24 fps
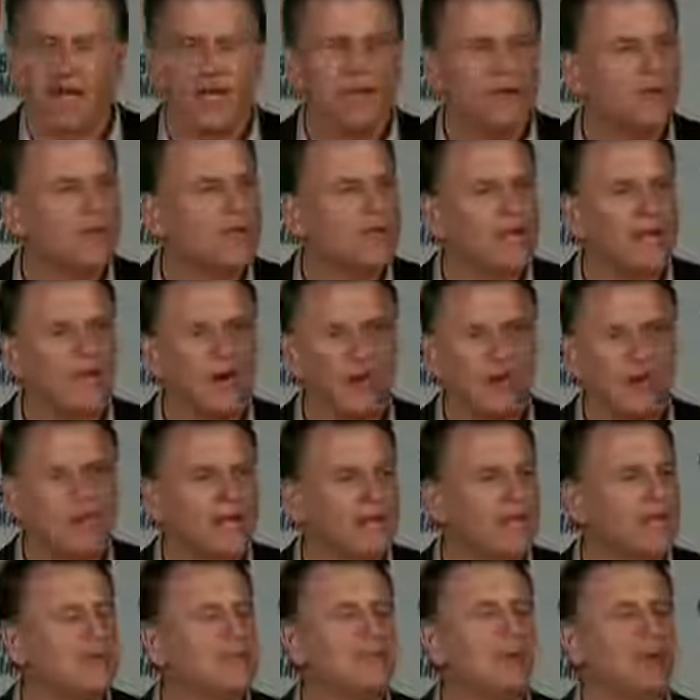I don't care what
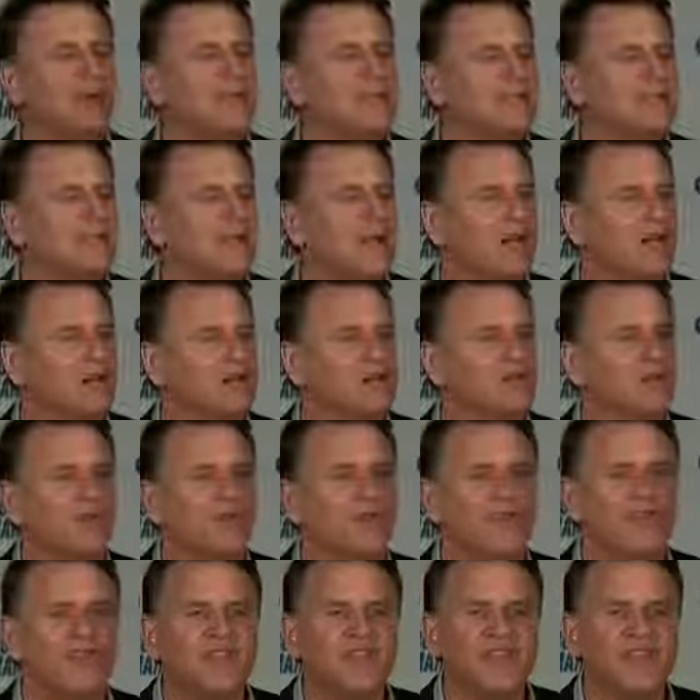anybody tells you,